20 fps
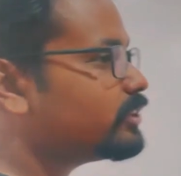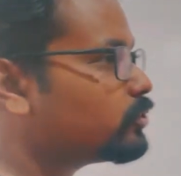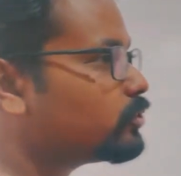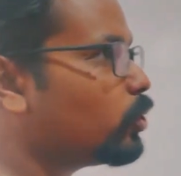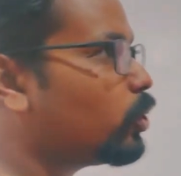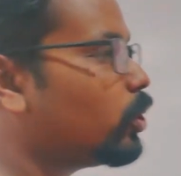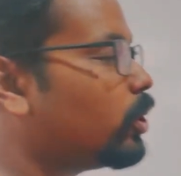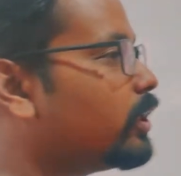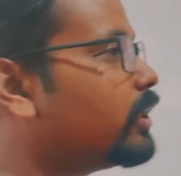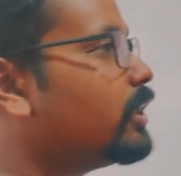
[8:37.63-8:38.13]

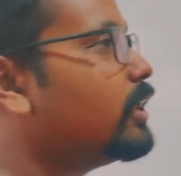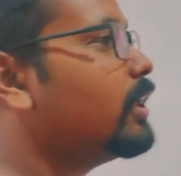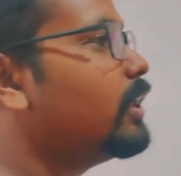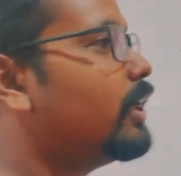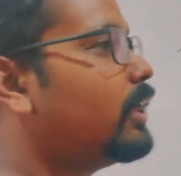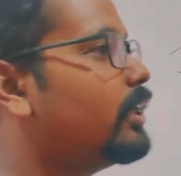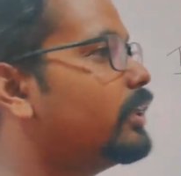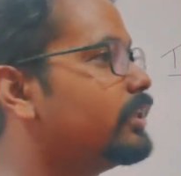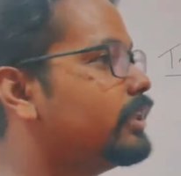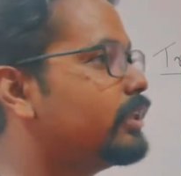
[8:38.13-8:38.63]
called
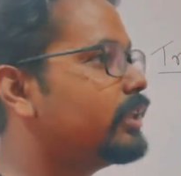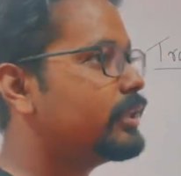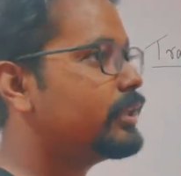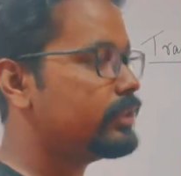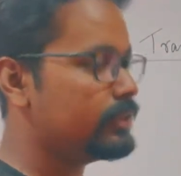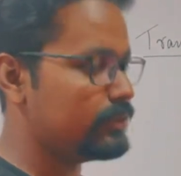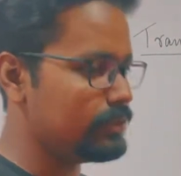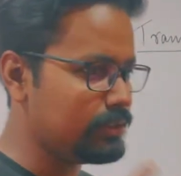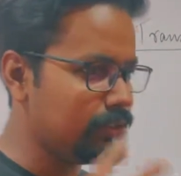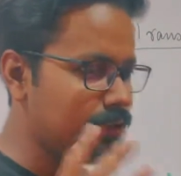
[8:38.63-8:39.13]
the
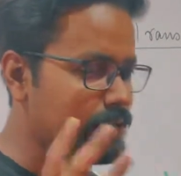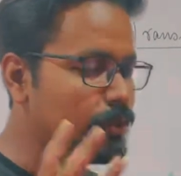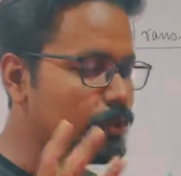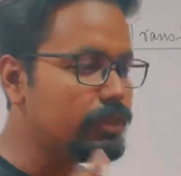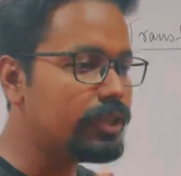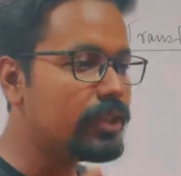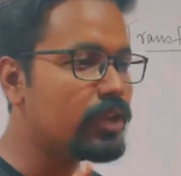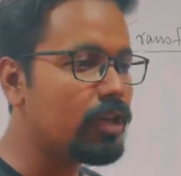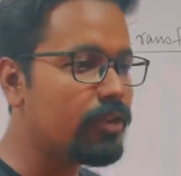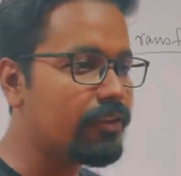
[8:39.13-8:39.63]

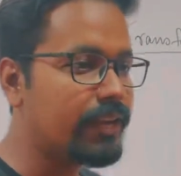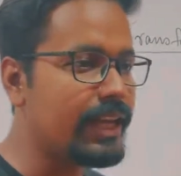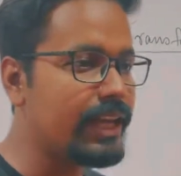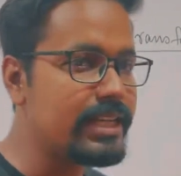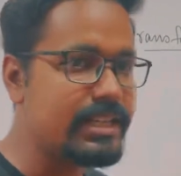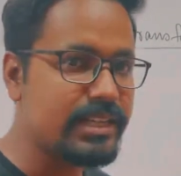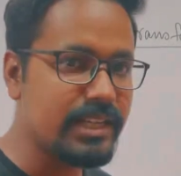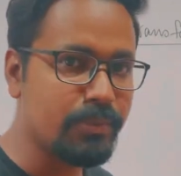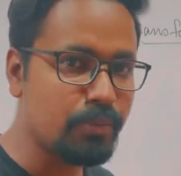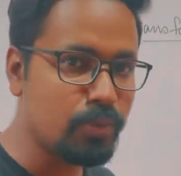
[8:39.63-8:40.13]
using of
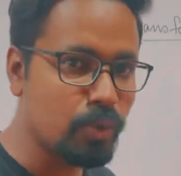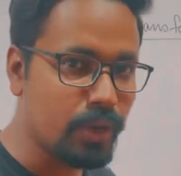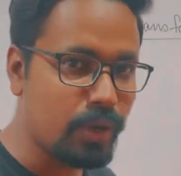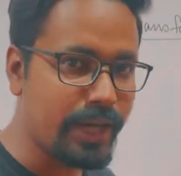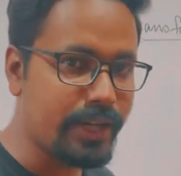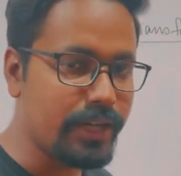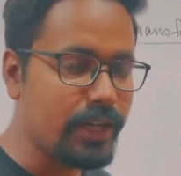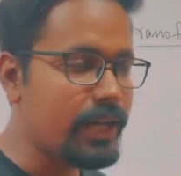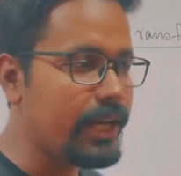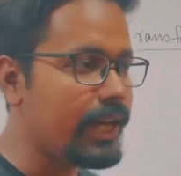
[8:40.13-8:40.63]
calcium
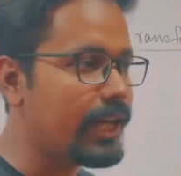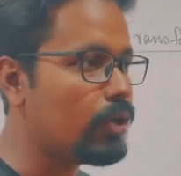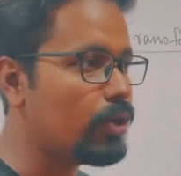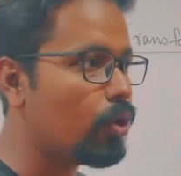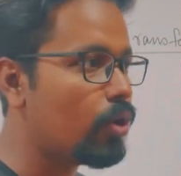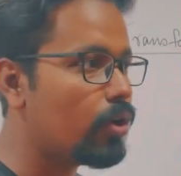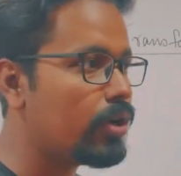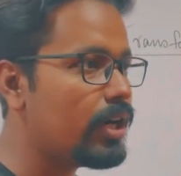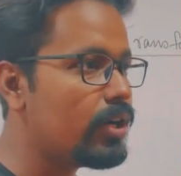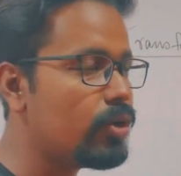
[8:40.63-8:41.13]
chloride in
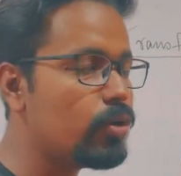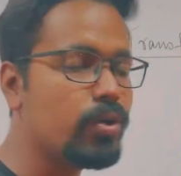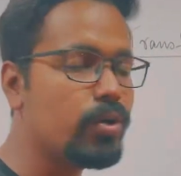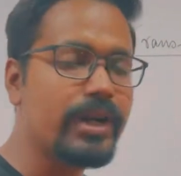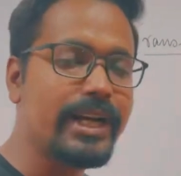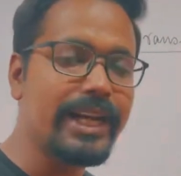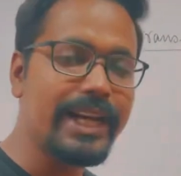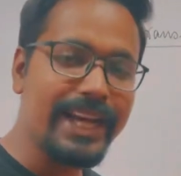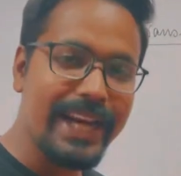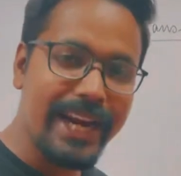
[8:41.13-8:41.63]
order to
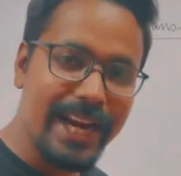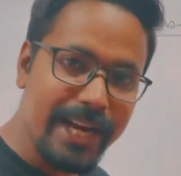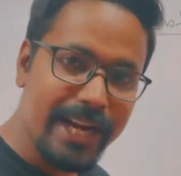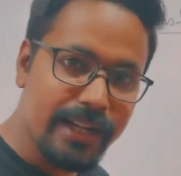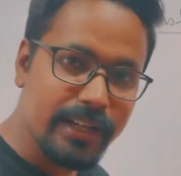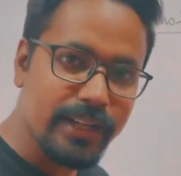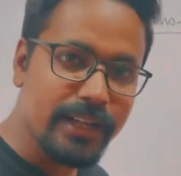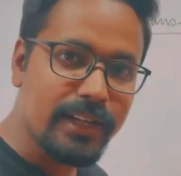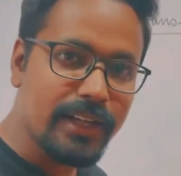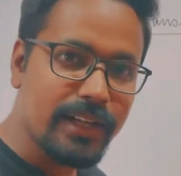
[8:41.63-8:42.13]

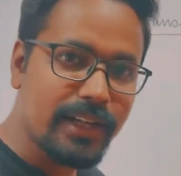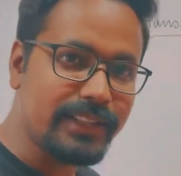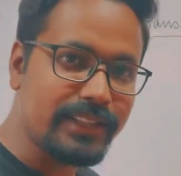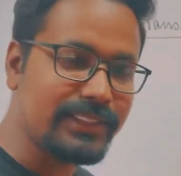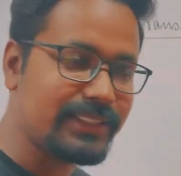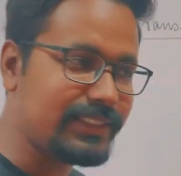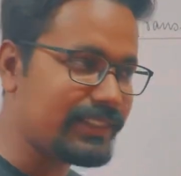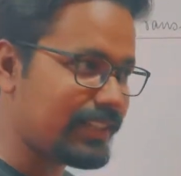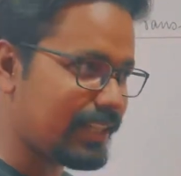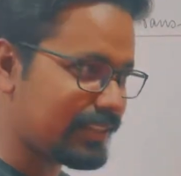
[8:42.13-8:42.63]
create a
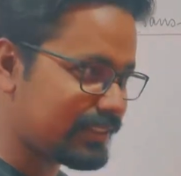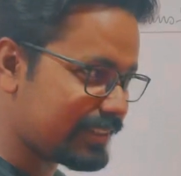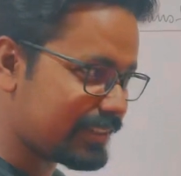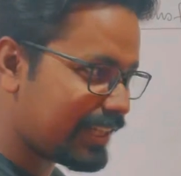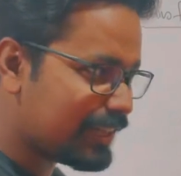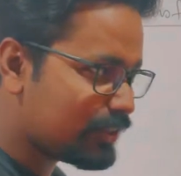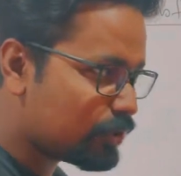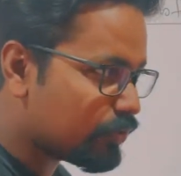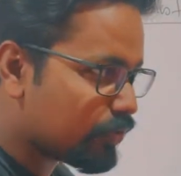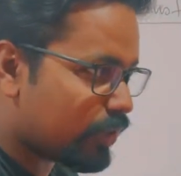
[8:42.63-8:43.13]

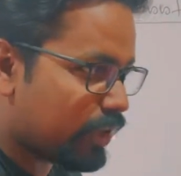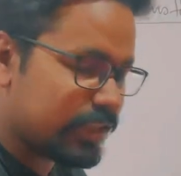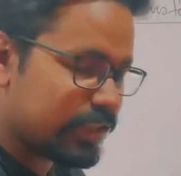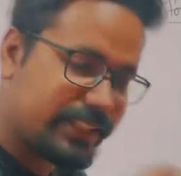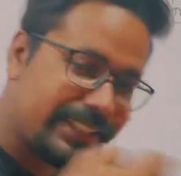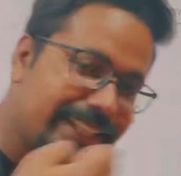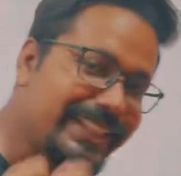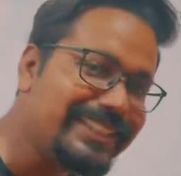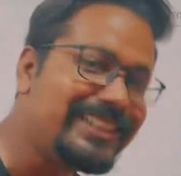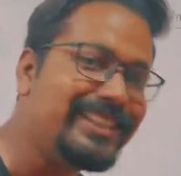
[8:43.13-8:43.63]
sense of
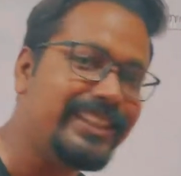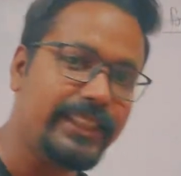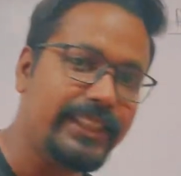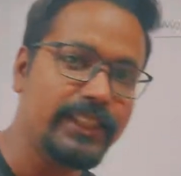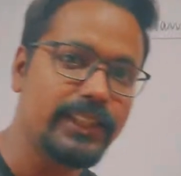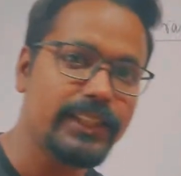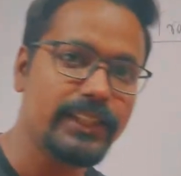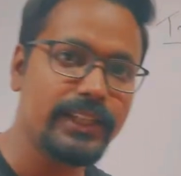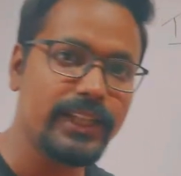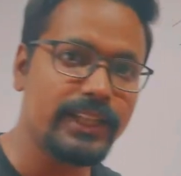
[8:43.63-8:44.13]
urgency.
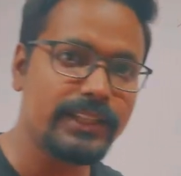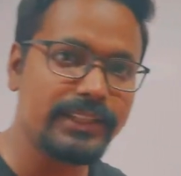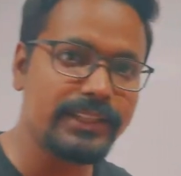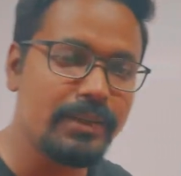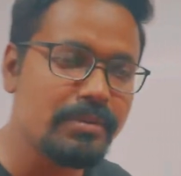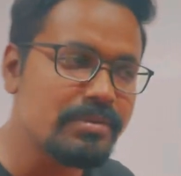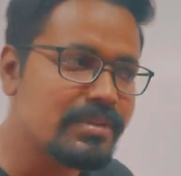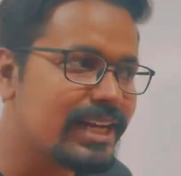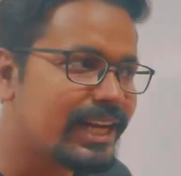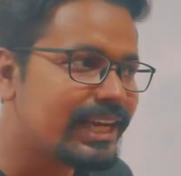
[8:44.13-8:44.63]
It
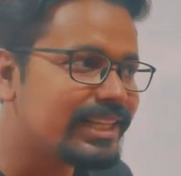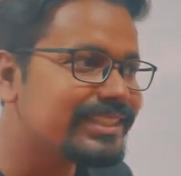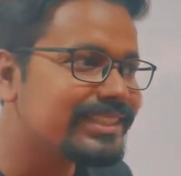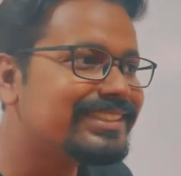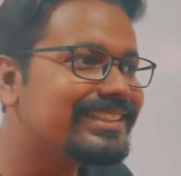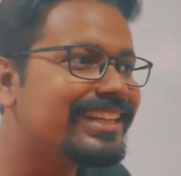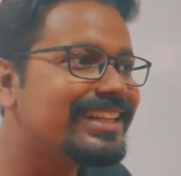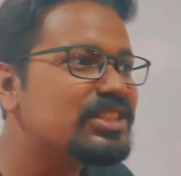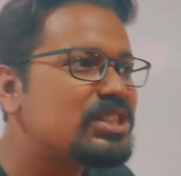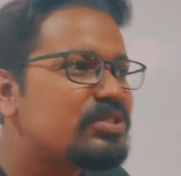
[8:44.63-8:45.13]
seems like it is a
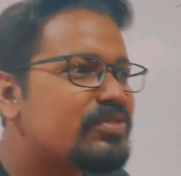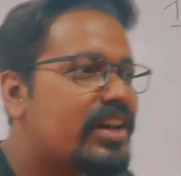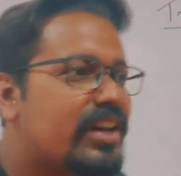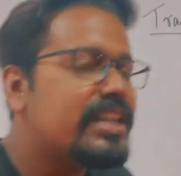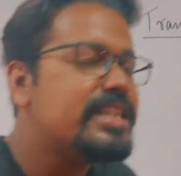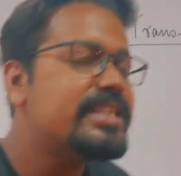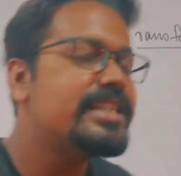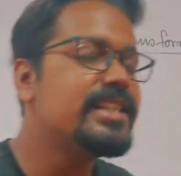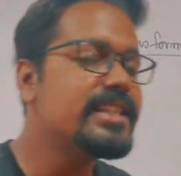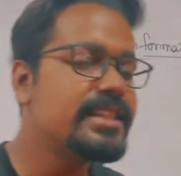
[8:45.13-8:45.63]
sense of
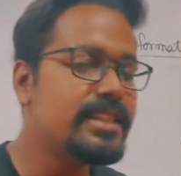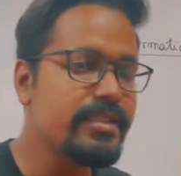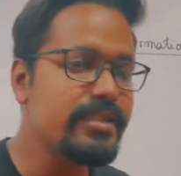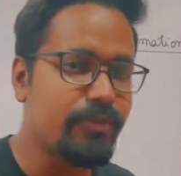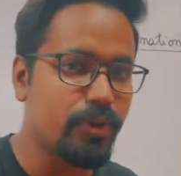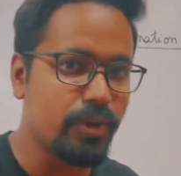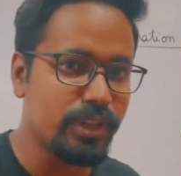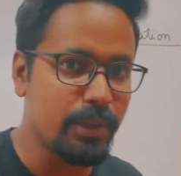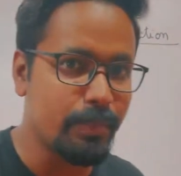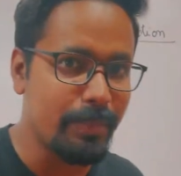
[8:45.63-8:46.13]
urgency
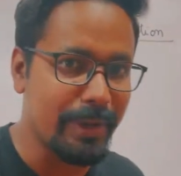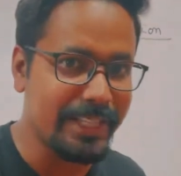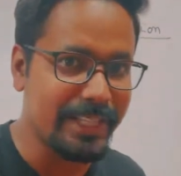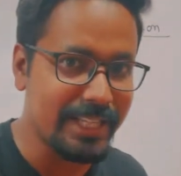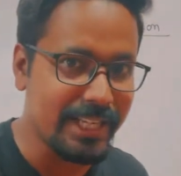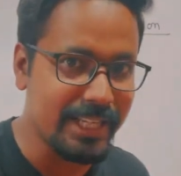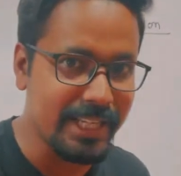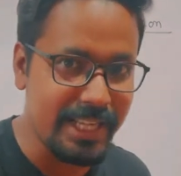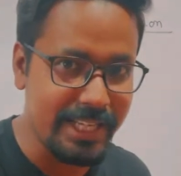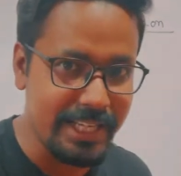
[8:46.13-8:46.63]
for the
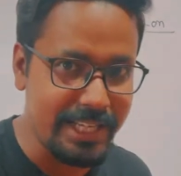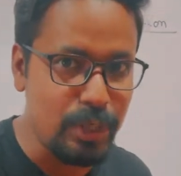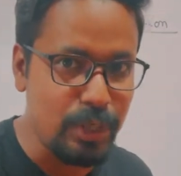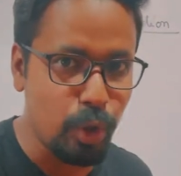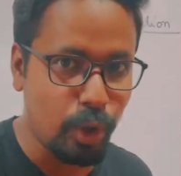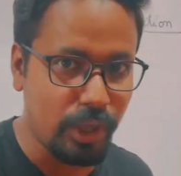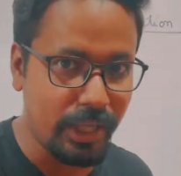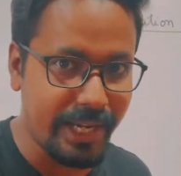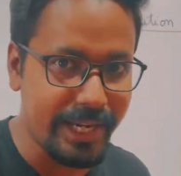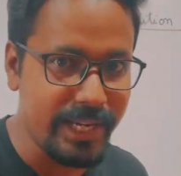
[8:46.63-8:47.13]
bacteria E.
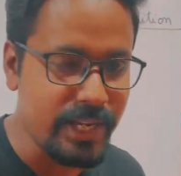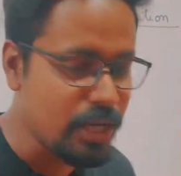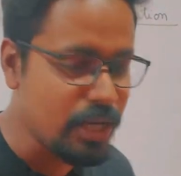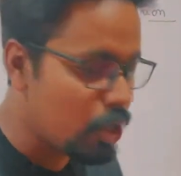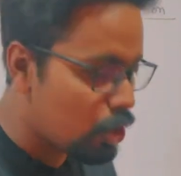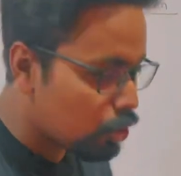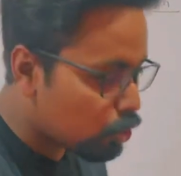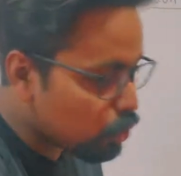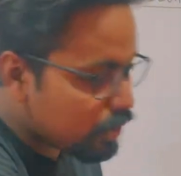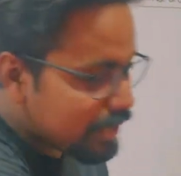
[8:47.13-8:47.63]
coli
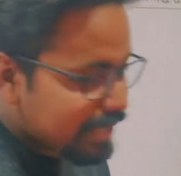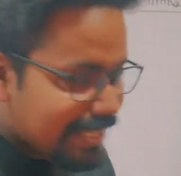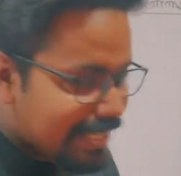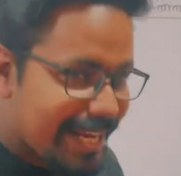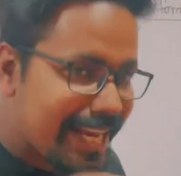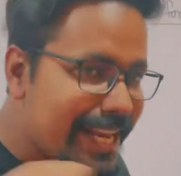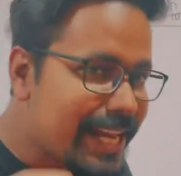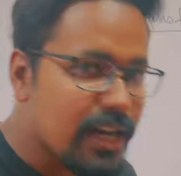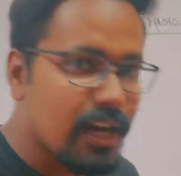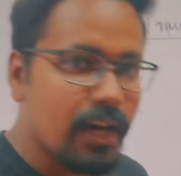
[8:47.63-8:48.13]
to
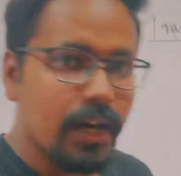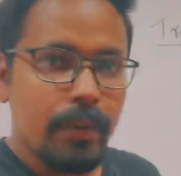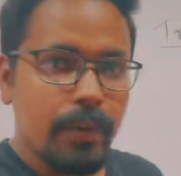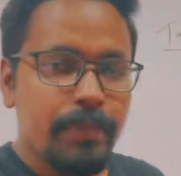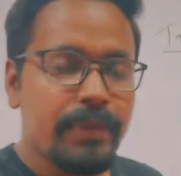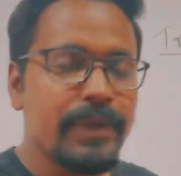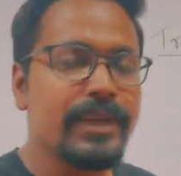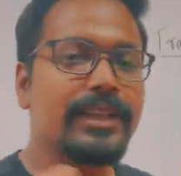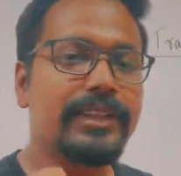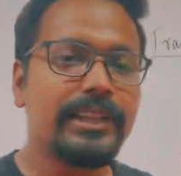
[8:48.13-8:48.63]
take
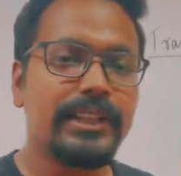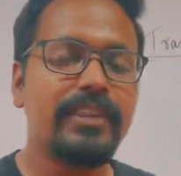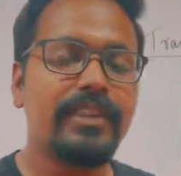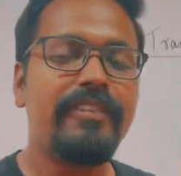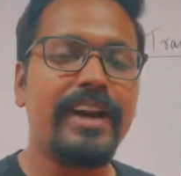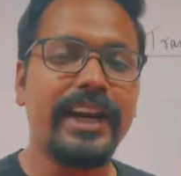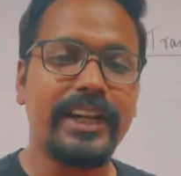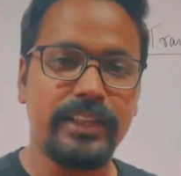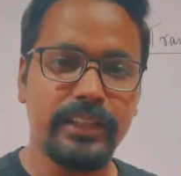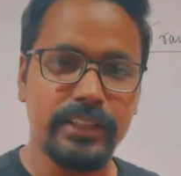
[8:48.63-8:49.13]
up the
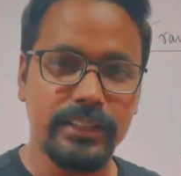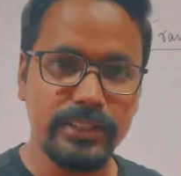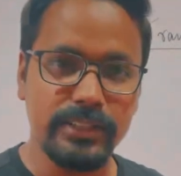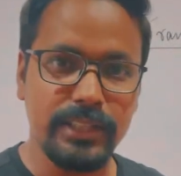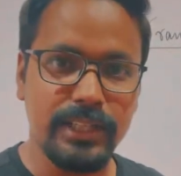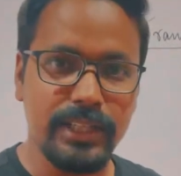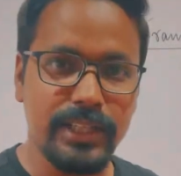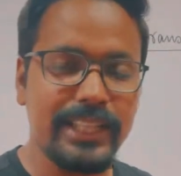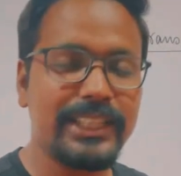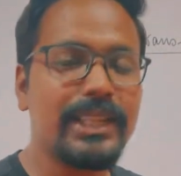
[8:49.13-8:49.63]
vectors
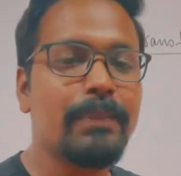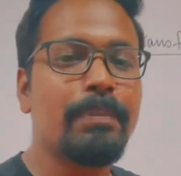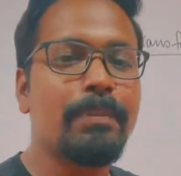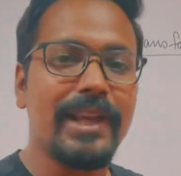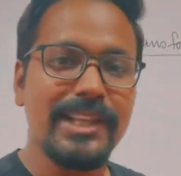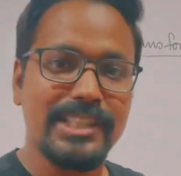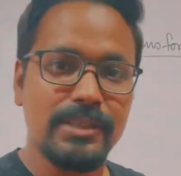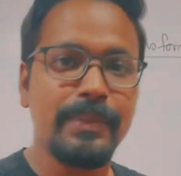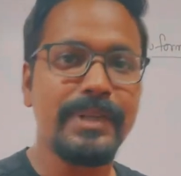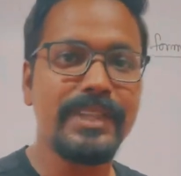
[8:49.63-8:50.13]
like the
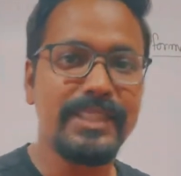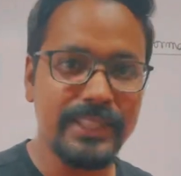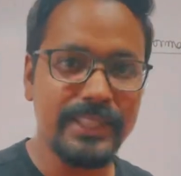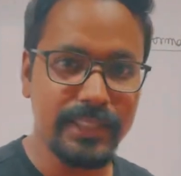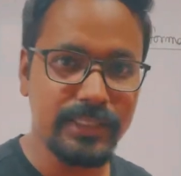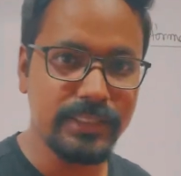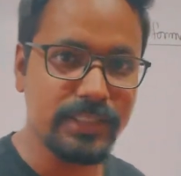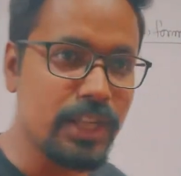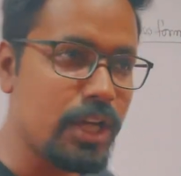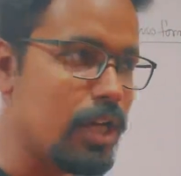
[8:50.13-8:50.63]
plasmid
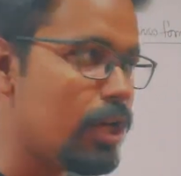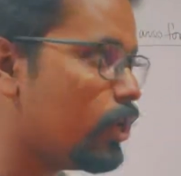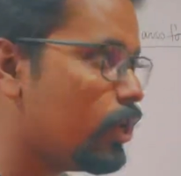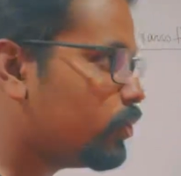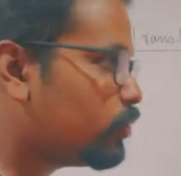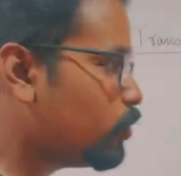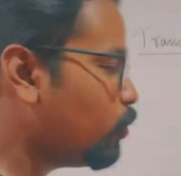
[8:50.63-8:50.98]
cells. So